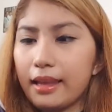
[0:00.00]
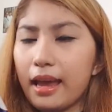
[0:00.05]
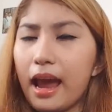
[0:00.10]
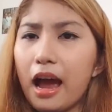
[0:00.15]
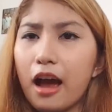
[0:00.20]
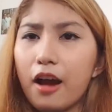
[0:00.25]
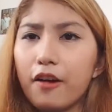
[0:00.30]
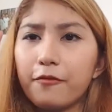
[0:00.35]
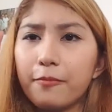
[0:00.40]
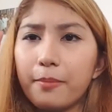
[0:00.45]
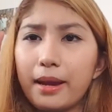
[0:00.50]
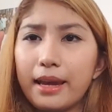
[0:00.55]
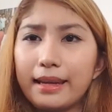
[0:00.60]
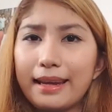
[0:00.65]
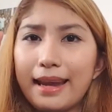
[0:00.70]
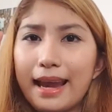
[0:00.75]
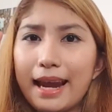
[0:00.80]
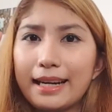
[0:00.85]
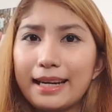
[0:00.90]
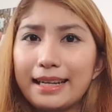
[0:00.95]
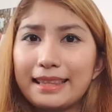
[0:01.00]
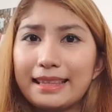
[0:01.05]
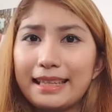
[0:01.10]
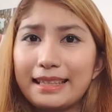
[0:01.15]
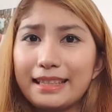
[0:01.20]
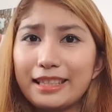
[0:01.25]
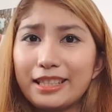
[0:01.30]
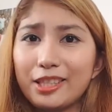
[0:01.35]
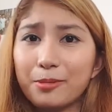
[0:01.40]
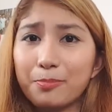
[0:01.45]
I have my
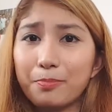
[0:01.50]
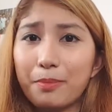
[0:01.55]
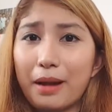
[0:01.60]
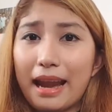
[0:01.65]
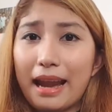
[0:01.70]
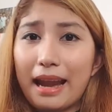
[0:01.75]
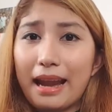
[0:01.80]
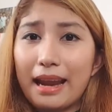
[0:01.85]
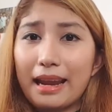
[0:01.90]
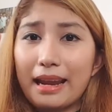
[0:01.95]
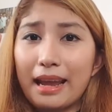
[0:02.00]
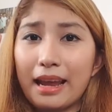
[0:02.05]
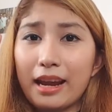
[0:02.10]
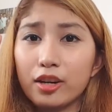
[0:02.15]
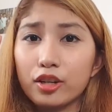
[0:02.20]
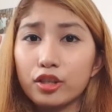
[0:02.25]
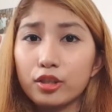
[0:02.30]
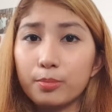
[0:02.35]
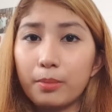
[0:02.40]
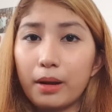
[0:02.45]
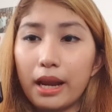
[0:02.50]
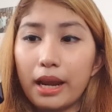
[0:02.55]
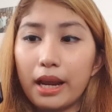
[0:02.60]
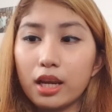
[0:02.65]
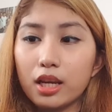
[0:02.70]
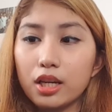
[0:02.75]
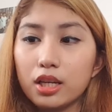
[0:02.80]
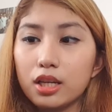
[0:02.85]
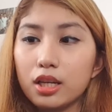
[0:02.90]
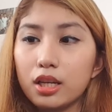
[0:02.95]
keratin spray,
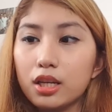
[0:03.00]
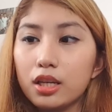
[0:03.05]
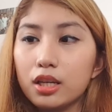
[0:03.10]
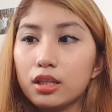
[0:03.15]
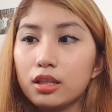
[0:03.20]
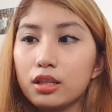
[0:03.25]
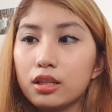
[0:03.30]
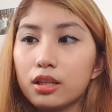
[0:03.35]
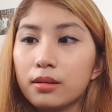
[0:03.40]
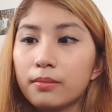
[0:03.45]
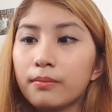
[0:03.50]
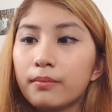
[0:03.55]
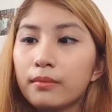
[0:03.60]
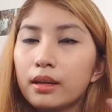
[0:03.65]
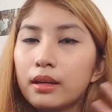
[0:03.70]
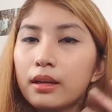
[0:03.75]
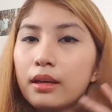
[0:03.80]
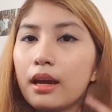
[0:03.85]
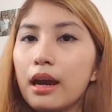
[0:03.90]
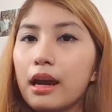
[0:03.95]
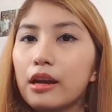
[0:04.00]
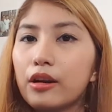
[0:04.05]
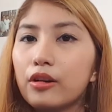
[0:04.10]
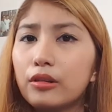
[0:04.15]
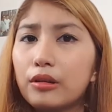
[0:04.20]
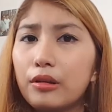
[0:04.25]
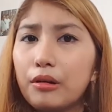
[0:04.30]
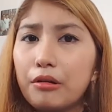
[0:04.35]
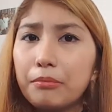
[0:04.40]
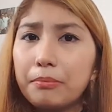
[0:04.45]
hairspray, because I
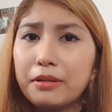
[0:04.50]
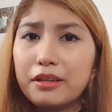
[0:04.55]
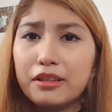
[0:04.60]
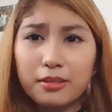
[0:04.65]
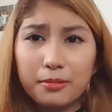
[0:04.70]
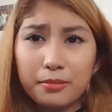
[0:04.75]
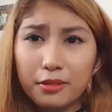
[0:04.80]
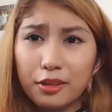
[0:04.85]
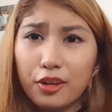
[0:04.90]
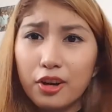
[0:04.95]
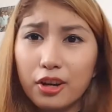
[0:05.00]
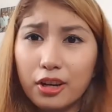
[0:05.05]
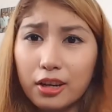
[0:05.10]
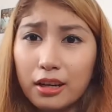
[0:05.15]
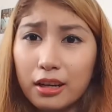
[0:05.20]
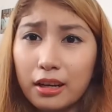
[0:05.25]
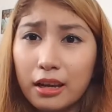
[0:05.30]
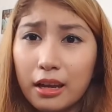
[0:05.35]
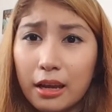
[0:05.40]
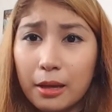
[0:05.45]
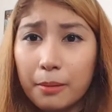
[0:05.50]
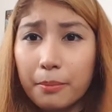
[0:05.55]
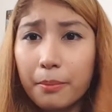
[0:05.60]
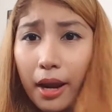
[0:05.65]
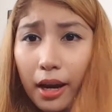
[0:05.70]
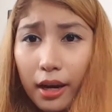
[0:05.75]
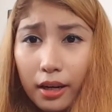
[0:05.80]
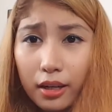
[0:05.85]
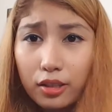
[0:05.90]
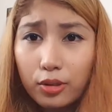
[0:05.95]
don't know, because look, my
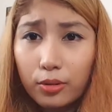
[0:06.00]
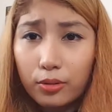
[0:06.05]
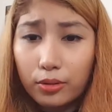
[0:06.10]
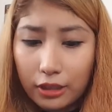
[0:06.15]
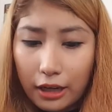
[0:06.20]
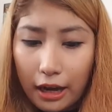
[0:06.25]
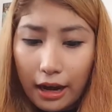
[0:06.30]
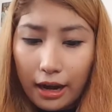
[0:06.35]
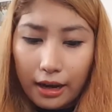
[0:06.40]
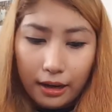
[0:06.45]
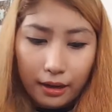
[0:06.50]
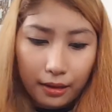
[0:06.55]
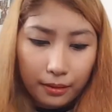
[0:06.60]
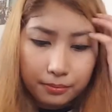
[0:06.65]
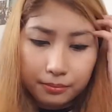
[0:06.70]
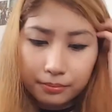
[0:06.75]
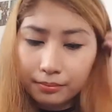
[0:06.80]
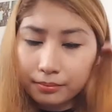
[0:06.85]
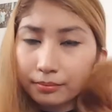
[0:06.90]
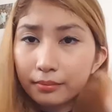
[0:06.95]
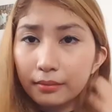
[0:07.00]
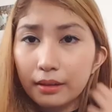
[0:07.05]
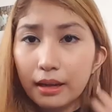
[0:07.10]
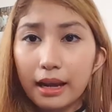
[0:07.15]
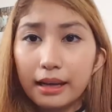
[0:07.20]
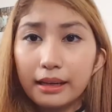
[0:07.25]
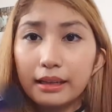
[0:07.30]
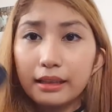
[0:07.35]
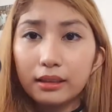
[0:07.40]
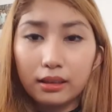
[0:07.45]
hair is so dry.
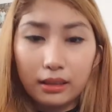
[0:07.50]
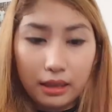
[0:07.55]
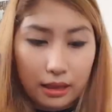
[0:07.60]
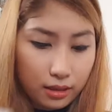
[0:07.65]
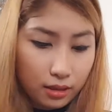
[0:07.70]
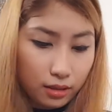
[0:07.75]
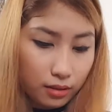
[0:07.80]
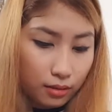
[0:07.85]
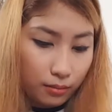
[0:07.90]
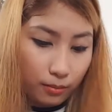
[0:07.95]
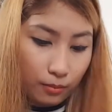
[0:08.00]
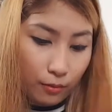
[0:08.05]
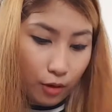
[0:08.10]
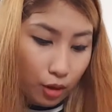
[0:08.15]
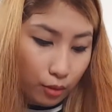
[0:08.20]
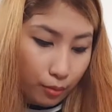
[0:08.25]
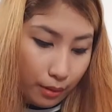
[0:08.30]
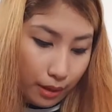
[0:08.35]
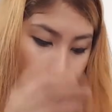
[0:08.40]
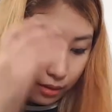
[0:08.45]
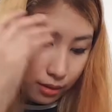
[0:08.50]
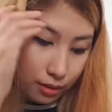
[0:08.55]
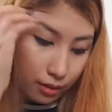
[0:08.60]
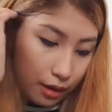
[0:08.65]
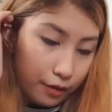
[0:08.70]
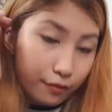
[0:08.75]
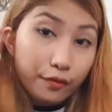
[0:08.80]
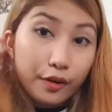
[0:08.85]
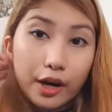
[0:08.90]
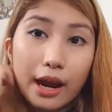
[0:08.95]
I need this always
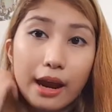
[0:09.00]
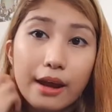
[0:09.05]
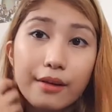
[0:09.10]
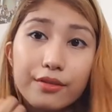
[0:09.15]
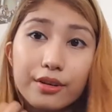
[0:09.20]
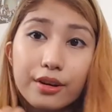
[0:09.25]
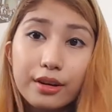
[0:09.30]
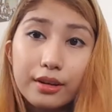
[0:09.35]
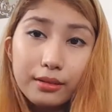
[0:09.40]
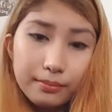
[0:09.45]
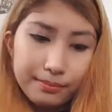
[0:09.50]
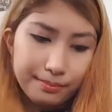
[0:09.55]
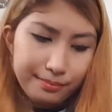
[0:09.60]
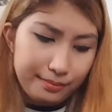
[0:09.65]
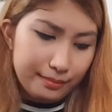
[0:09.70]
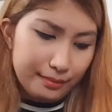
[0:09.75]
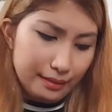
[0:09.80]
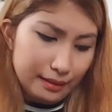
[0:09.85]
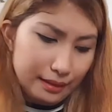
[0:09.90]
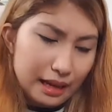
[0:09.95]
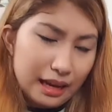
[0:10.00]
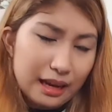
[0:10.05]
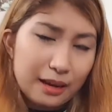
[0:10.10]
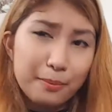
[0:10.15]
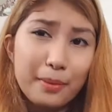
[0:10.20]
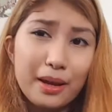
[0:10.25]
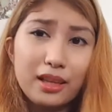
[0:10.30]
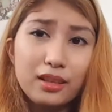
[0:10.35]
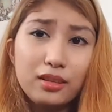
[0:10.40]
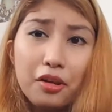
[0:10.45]
and forever, like
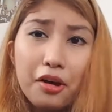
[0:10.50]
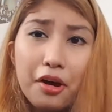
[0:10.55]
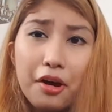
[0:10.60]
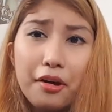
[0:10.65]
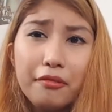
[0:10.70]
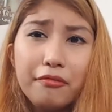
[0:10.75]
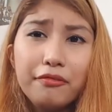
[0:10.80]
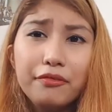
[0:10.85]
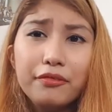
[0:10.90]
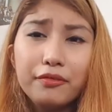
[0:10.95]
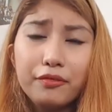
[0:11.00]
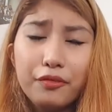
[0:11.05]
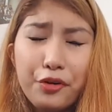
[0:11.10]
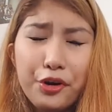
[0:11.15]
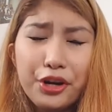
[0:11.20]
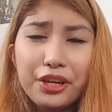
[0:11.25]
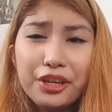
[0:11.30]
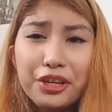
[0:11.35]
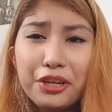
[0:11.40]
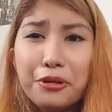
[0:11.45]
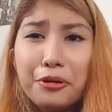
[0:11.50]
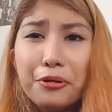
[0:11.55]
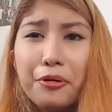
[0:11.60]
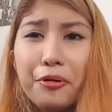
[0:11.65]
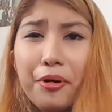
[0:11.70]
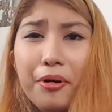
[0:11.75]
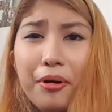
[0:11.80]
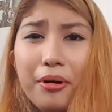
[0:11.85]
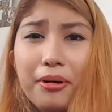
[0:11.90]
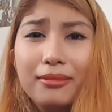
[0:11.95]
my love for
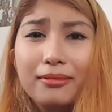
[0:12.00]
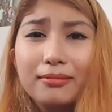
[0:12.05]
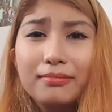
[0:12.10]
you.